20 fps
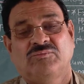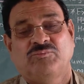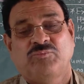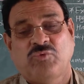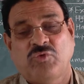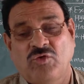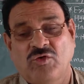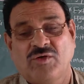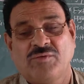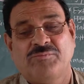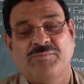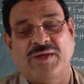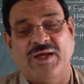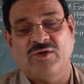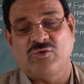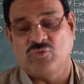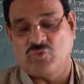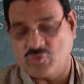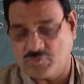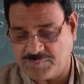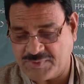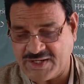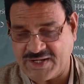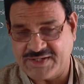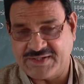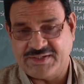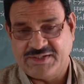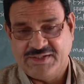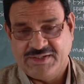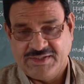4 mangrove
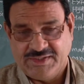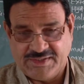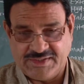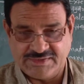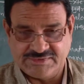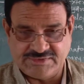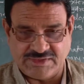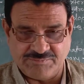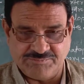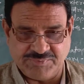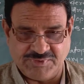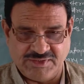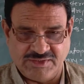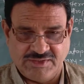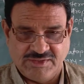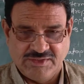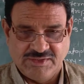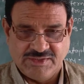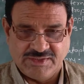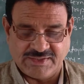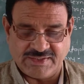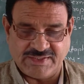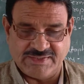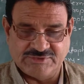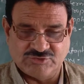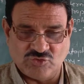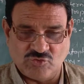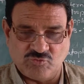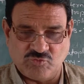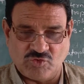plant. Example
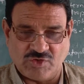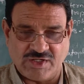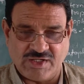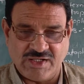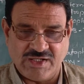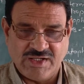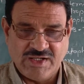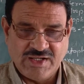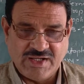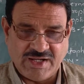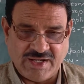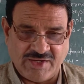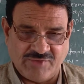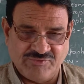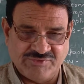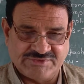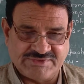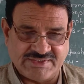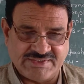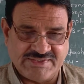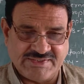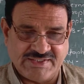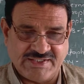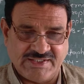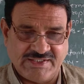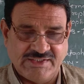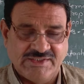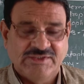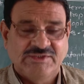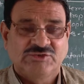Rhizophora,
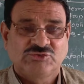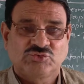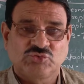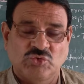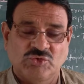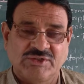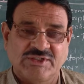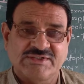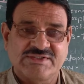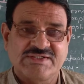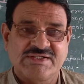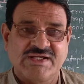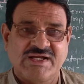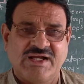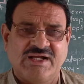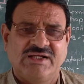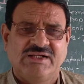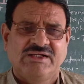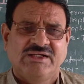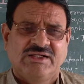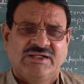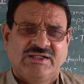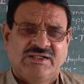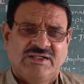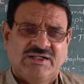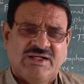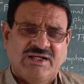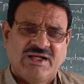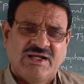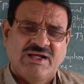Avicennia, Sonorcia.
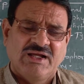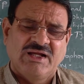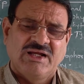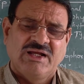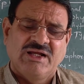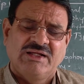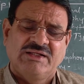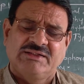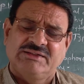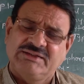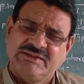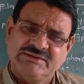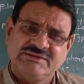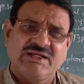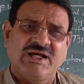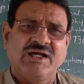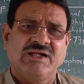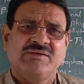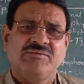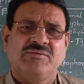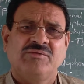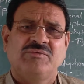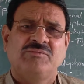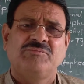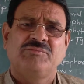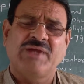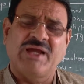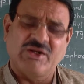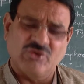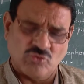These are
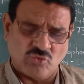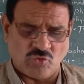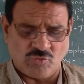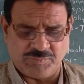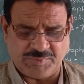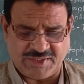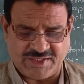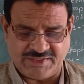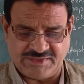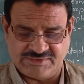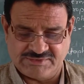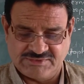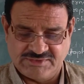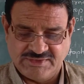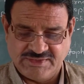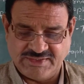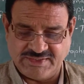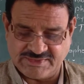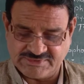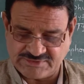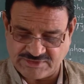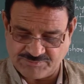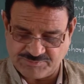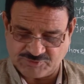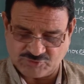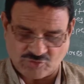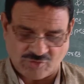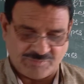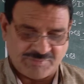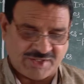mangrove plants.
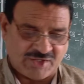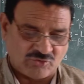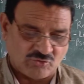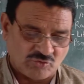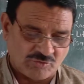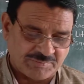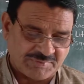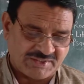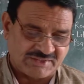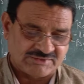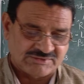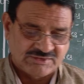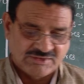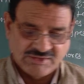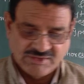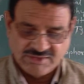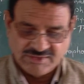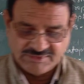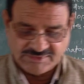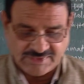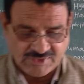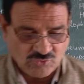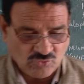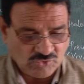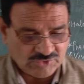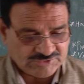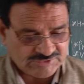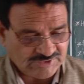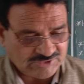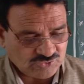Examples of mangrove plants. Then
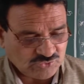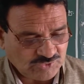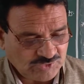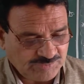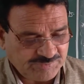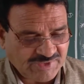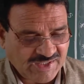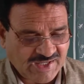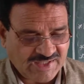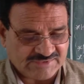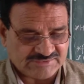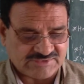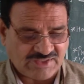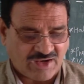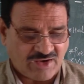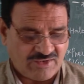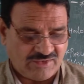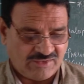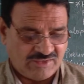questions will be asked